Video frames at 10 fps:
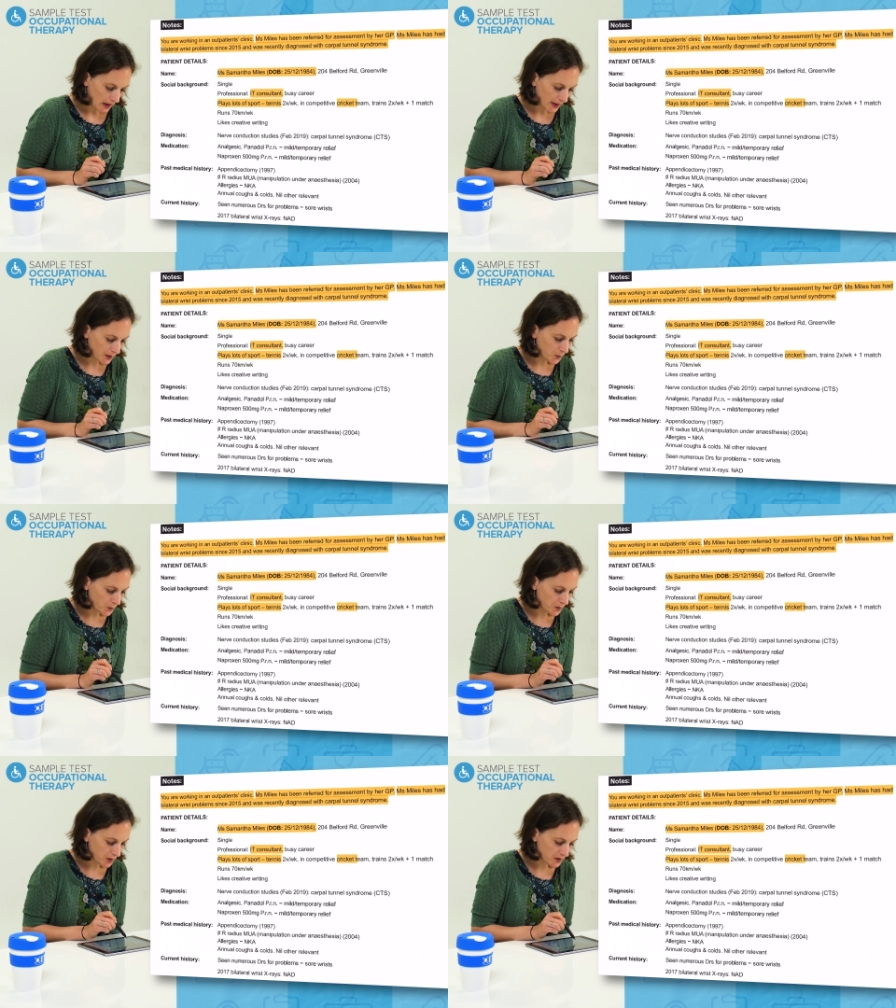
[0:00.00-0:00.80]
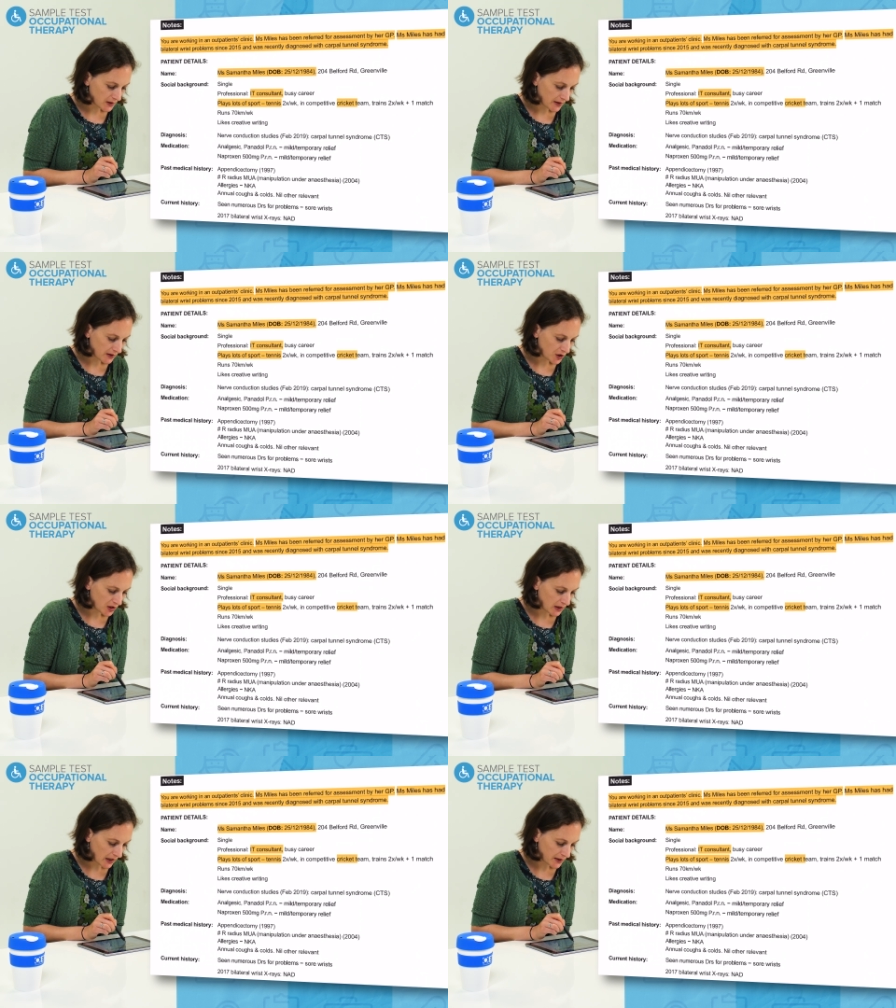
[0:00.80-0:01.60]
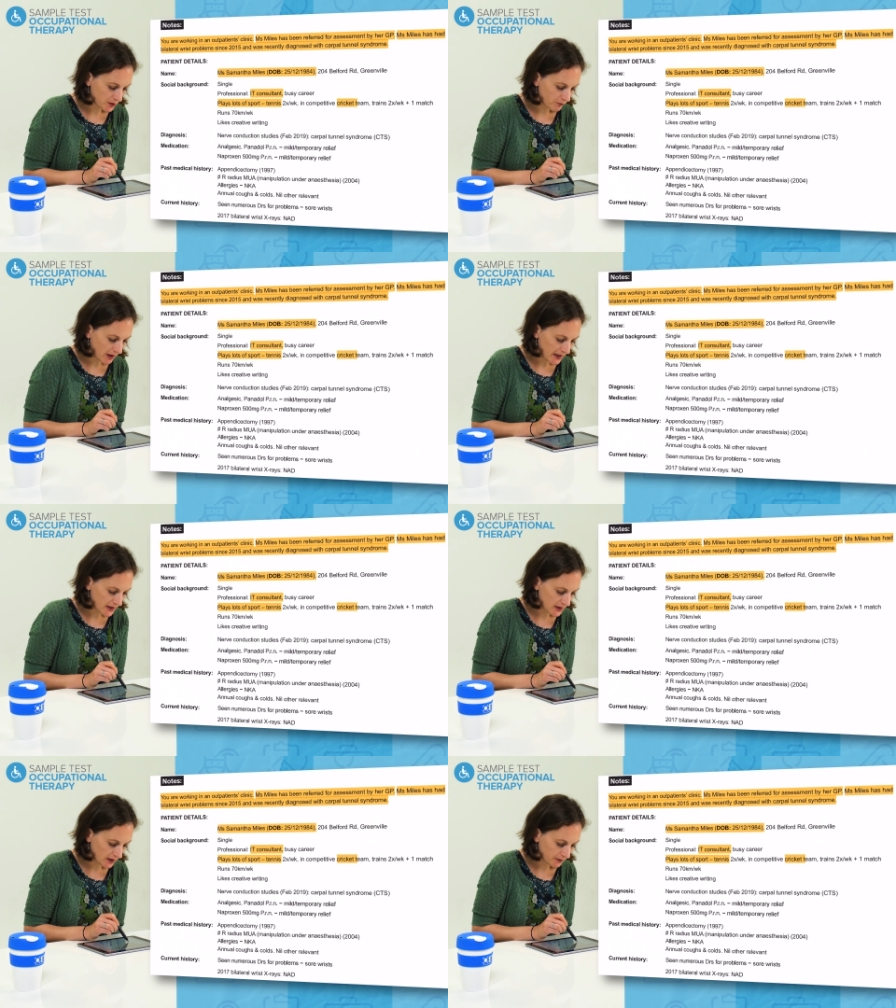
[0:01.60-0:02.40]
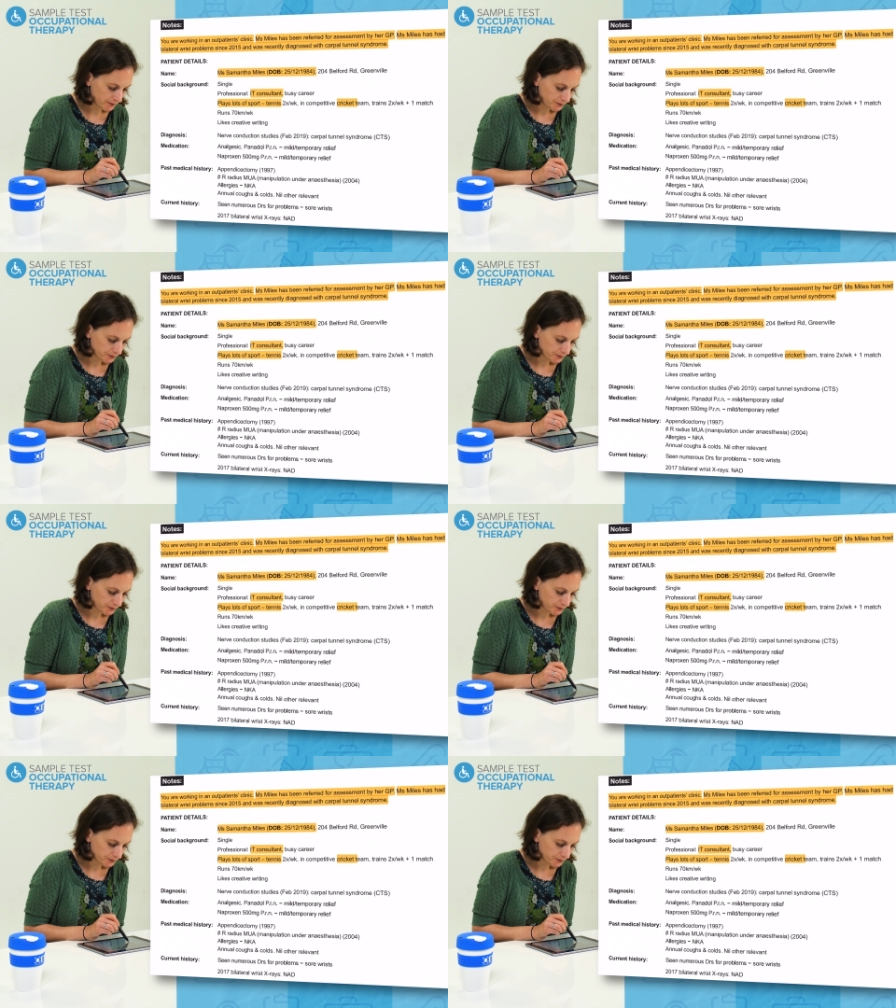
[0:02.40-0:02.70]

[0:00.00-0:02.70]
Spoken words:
I can also see that she likes writing.